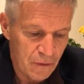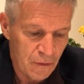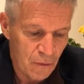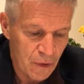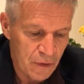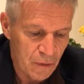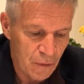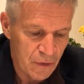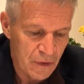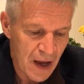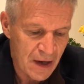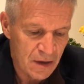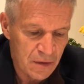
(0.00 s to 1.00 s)
with,
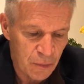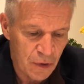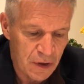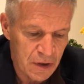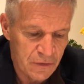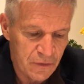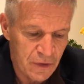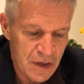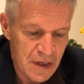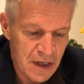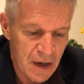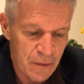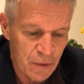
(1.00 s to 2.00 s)
with antibiotics for an
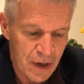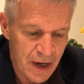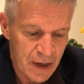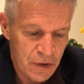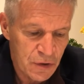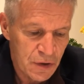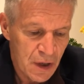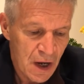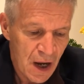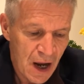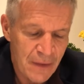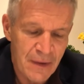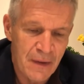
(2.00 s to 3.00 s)
EM rash.
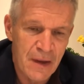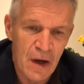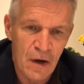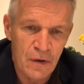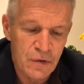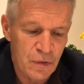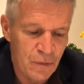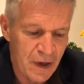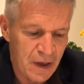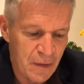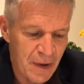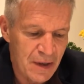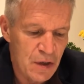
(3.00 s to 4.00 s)
And then they also
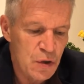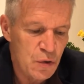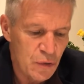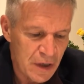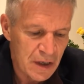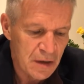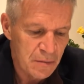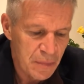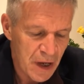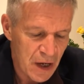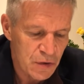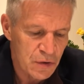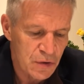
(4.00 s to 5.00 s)
recommended treating
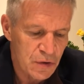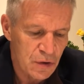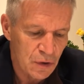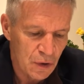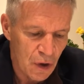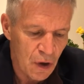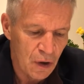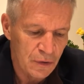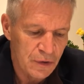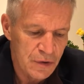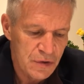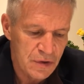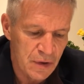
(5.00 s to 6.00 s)
patients till all
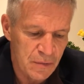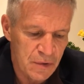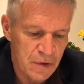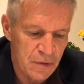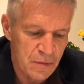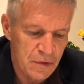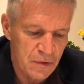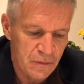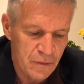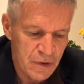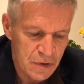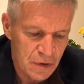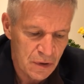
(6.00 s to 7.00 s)
the symptoms have
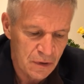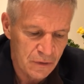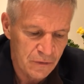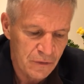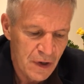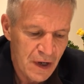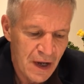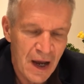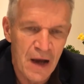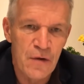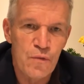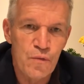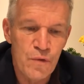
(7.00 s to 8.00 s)
resolved
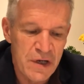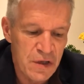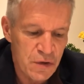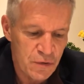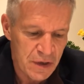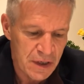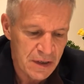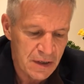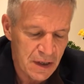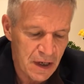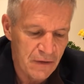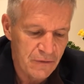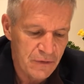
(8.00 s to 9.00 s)
and retreat
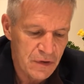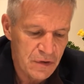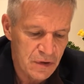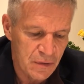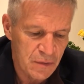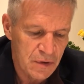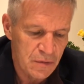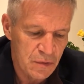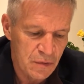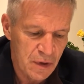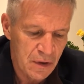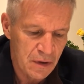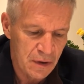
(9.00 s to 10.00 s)
if the symptoms
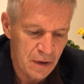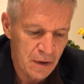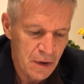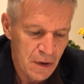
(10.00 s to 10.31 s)
recur.